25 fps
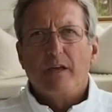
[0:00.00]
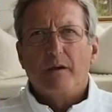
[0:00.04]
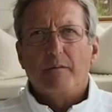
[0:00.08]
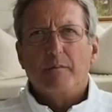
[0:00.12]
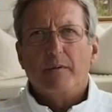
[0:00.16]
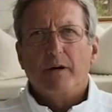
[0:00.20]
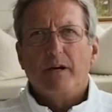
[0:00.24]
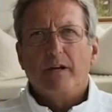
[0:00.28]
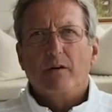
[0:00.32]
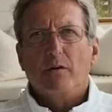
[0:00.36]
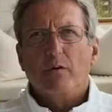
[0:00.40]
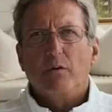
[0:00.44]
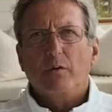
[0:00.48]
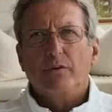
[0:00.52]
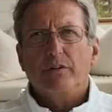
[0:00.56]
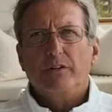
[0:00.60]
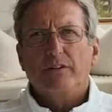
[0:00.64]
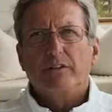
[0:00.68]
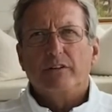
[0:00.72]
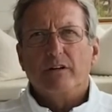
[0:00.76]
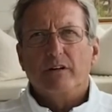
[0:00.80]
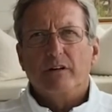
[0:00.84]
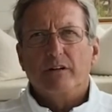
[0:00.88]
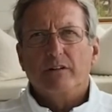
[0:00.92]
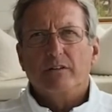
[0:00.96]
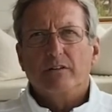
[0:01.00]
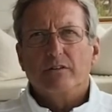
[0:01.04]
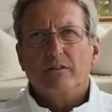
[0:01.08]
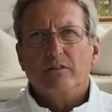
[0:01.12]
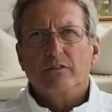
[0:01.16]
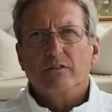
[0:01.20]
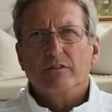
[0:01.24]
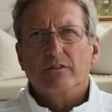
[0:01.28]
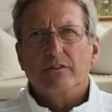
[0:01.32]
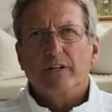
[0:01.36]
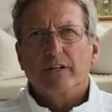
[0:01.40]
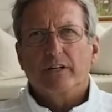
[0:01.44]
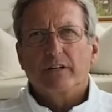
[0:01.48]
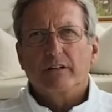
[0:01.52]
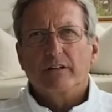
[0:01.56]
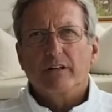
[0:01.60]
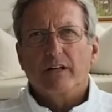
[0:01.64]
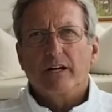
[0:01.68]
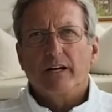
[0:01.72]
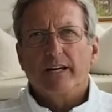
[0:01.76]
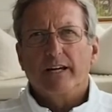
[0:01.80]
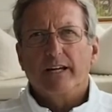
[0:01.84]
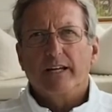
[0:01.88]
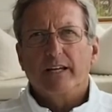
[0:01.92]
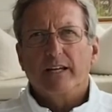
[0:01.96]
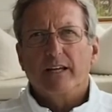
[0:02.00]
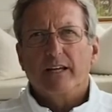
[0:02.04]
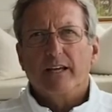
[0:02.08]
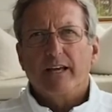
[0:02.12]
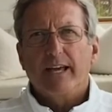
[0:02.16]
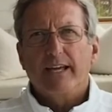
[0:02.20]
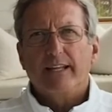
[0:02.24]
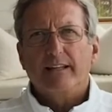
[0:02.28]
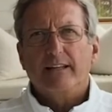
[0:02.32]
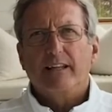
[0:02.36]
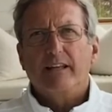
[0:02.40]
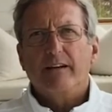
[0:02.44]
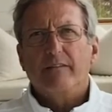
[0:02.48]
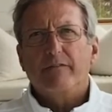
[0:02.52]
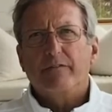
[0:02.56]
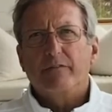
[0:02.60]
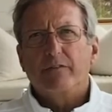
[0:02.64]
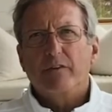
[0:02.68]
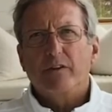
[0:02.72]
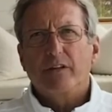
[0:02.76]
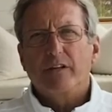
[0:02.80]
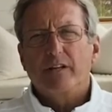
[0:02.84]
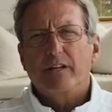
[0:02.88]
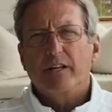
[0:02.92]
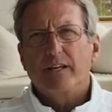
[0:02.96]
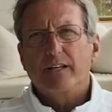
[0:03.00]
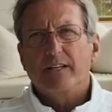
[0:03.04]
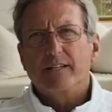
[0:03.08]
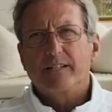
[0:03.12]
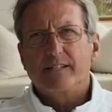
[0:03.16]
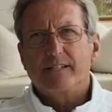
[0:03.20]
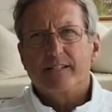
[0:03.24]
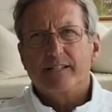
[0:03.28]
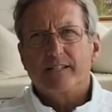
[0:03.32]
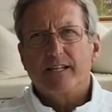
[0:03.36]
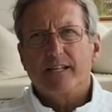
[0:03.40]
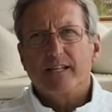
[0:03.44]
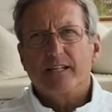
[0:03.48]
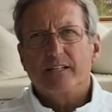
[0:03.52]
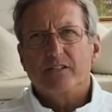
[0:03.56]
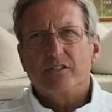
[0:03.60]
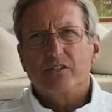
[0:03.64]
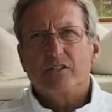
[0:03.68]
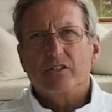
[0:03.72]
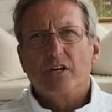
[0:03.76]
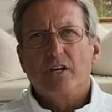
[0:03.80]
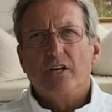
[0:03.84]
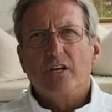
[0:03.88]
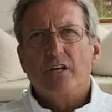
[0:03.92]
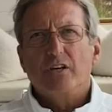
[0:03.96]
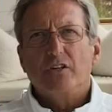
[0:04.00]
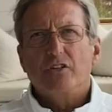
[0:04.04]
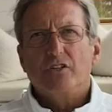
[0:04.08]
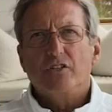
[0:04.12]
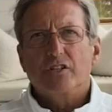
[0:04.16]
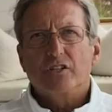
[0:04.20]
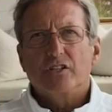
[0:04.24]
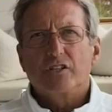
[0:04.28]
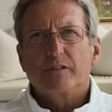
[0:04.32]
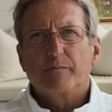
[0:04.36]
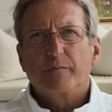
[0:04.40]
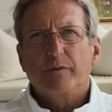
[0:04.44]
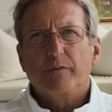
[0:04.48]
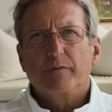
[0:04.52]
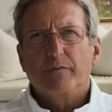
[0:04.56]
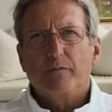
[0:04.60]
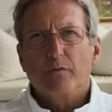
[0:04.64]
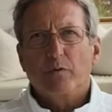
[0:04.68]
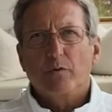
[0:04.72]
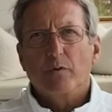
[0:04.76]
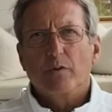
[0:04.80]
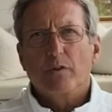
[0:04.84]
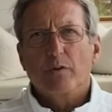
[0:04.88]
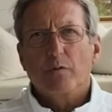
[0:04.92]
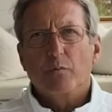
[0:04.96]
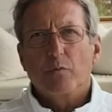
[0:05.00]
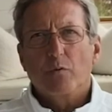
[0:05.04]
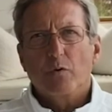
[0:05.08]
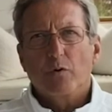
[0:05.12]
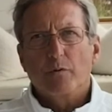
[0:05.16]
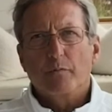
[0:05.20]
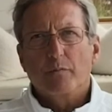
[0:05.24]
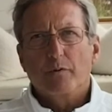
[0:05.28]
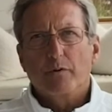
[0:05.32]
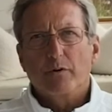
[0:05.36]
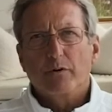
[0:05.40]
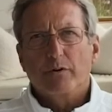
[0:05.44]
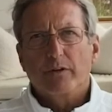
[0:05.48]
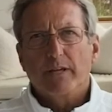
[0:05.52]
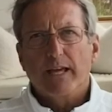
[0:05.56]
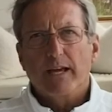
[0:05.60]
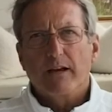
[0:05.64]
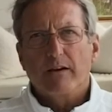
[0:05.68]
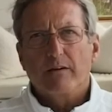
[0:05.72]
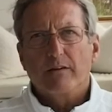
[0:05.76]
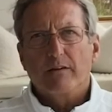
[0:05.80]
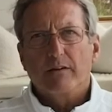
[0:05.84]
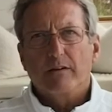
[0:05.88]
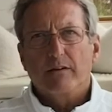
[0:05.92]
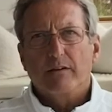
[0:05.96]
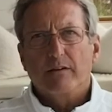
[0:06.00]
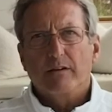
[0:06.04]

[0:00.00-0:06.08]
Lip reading: My oldest uncle, Nikolai, had left for the United States just before the war broke out,